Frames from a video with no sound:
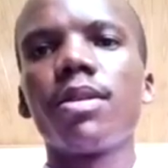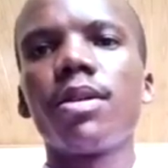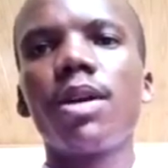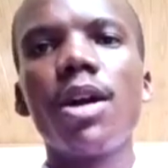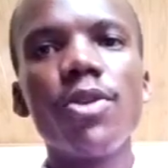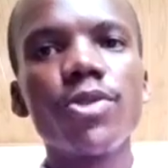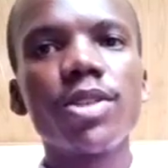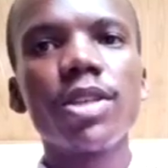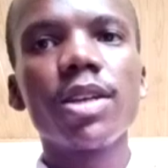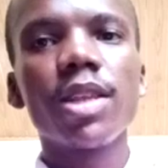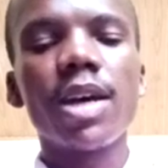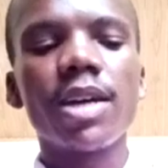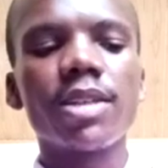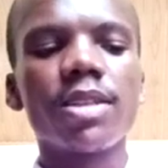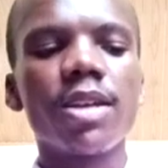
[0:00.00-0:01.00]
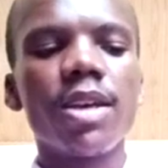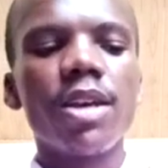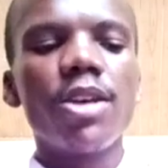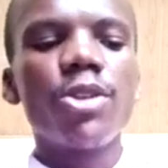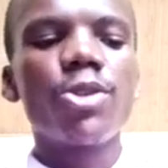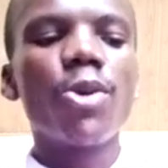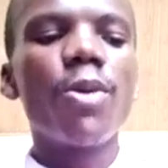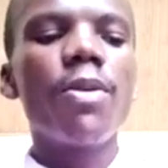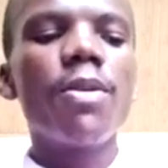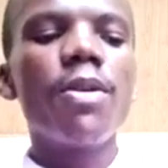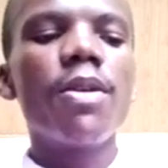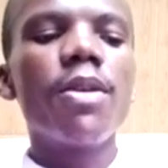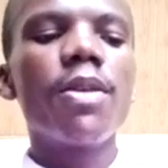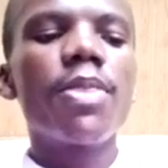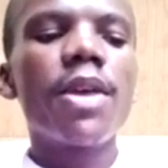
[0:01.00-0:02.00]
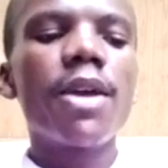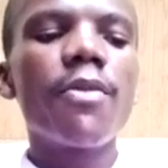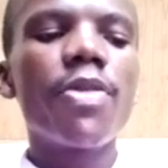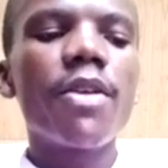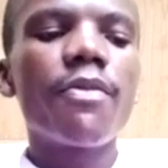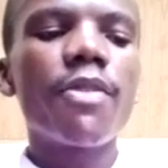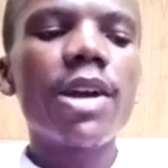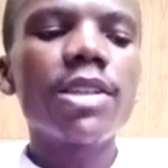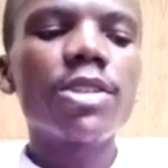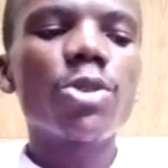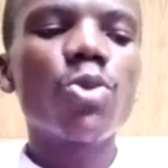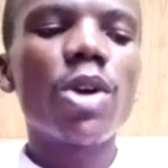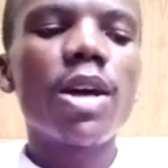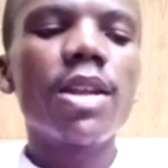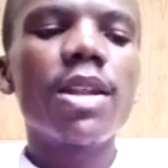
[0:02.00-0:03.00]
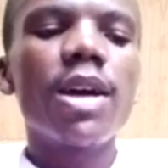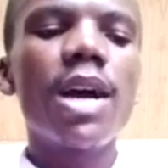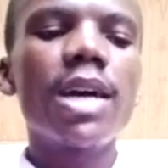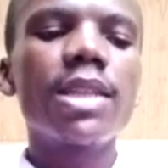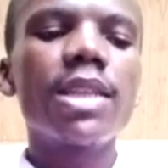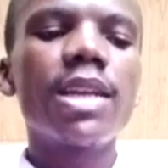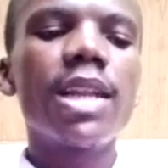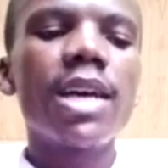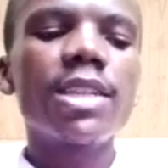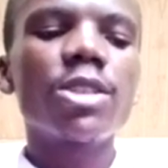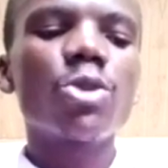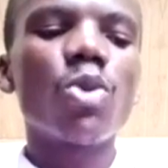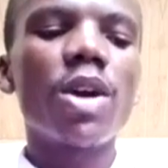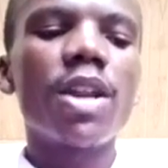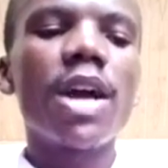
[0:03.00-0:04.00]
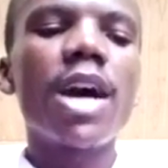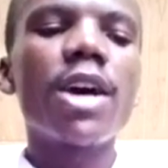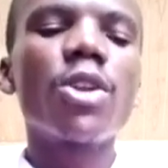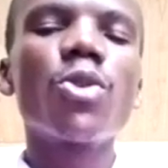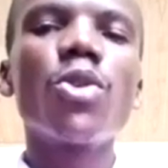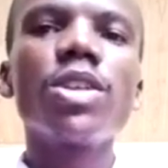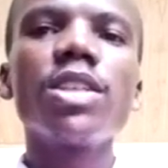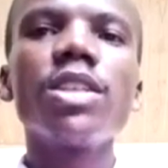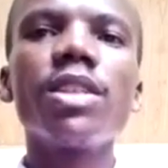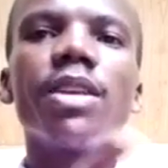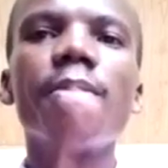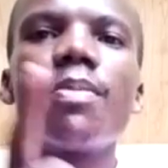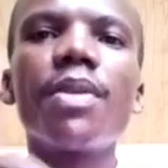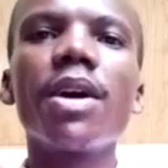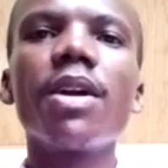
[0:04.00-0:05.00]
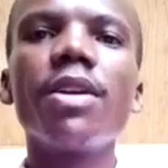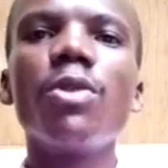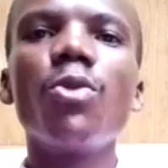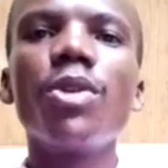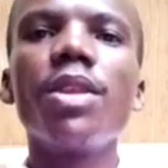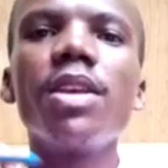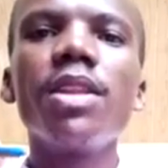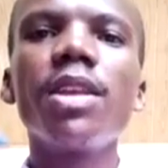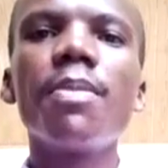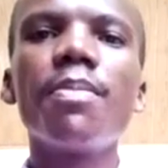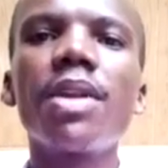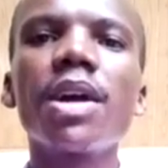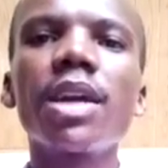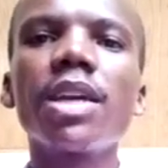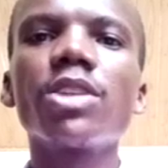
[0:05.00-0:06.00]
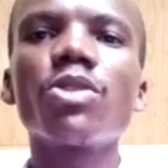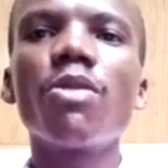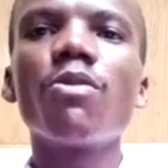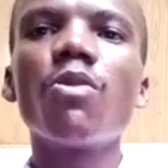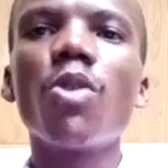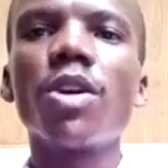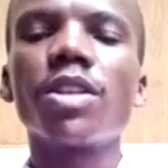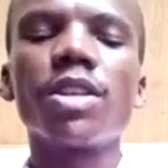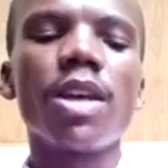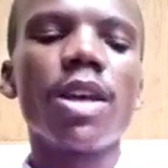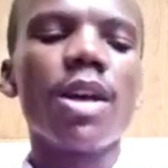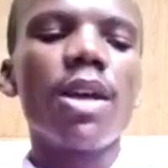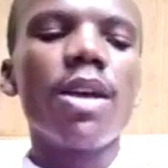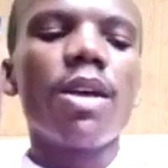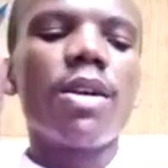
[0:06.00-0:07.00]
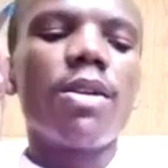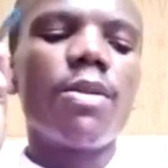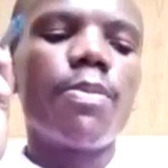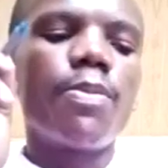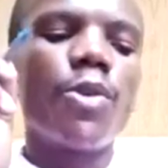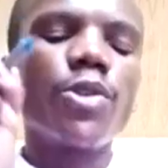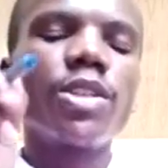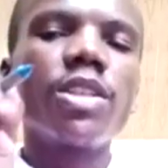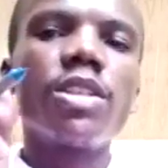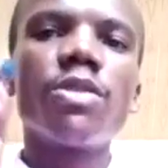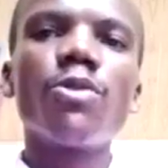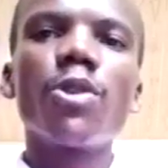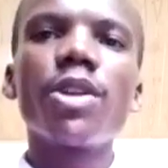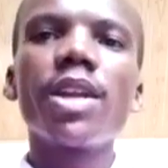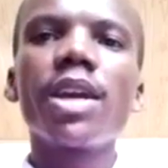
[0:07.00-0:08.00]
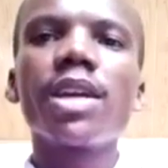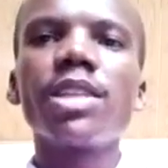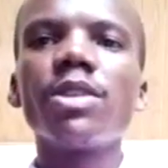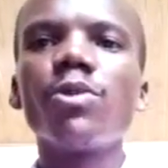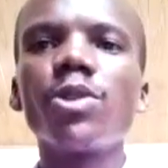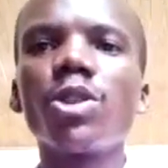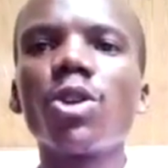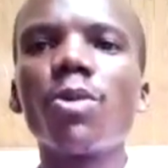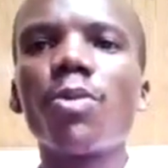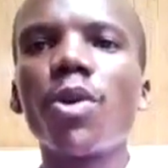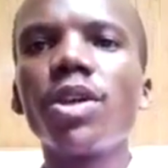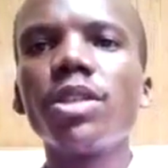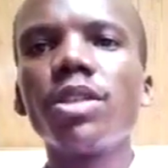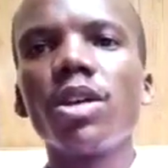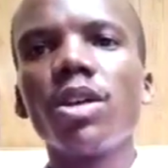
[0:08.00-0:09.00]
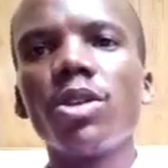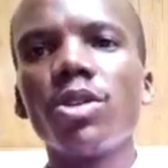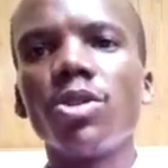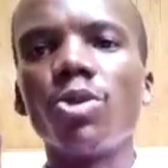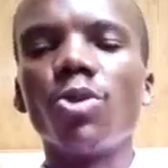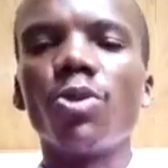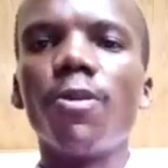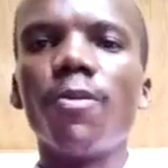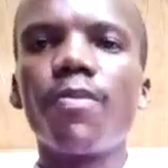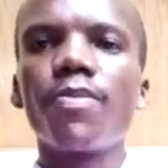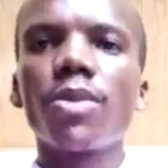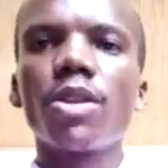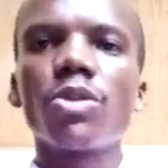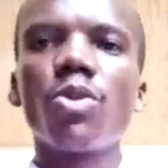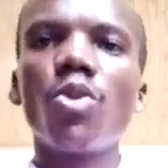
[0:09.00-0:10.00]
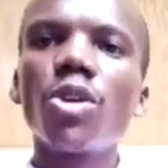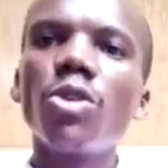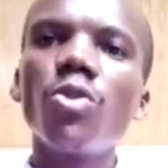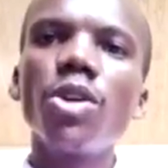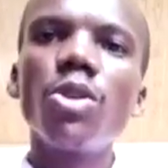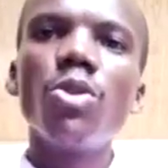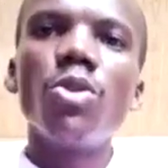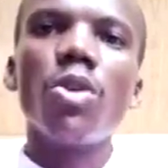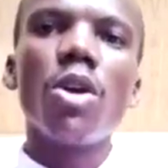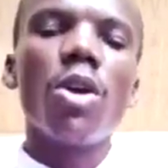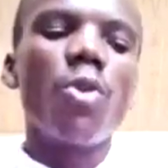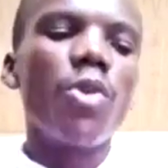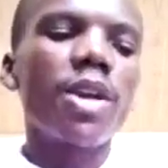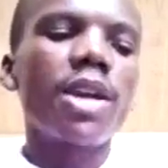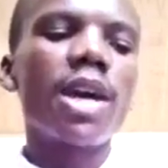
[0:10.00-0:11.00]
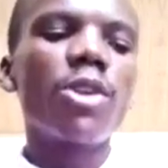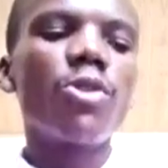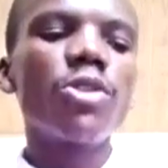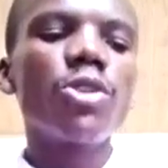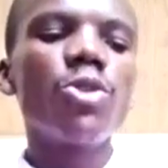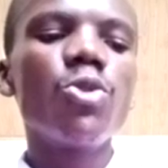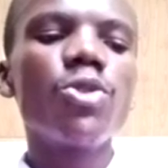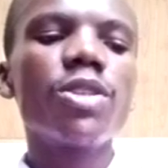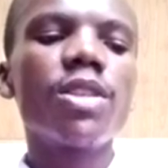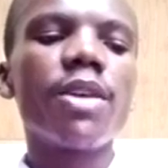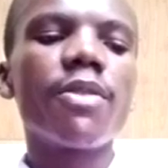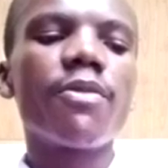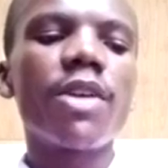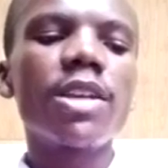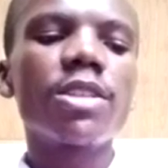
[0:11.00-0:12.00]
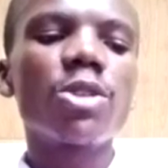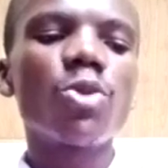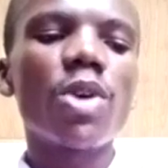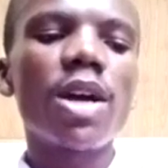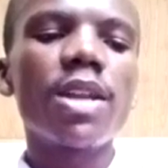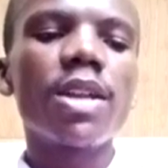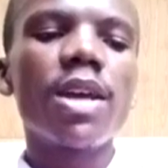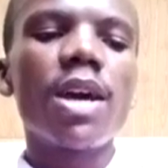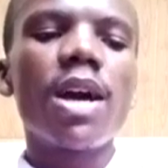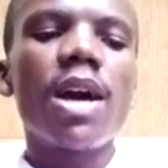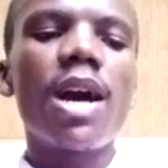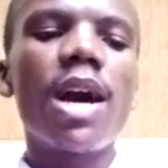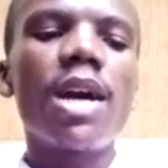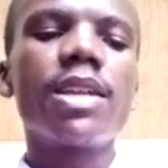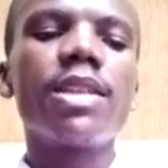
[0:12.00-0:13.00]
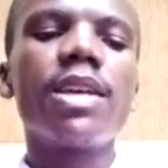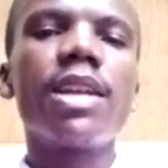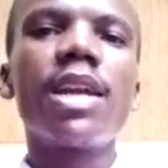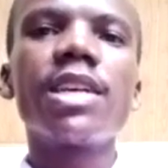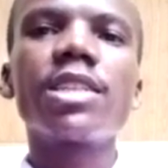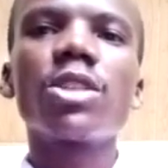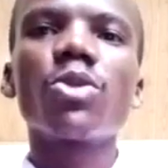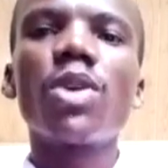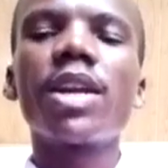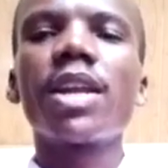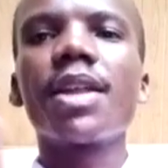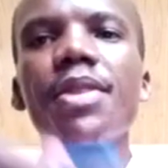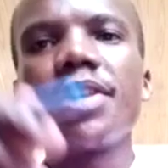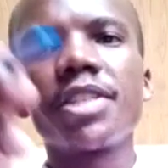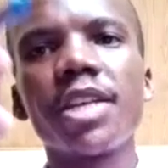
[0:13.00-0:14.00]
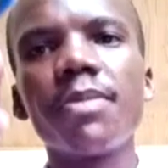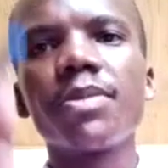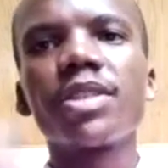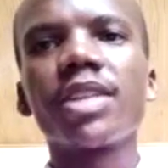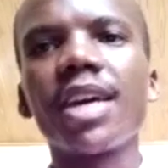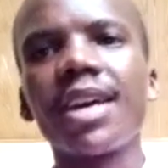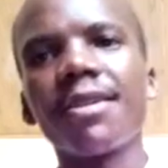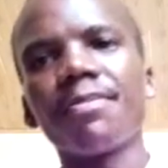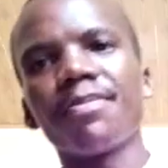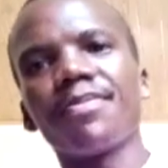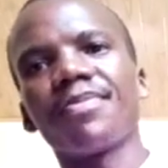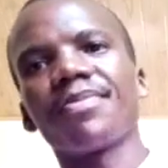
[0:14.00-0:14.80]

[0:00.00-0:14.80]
Are you seeing that? So the first one and the last one are not in the within the bracket of what? Positive or negative 0.2. So what do? We cannot use the first one and the last one at the same time.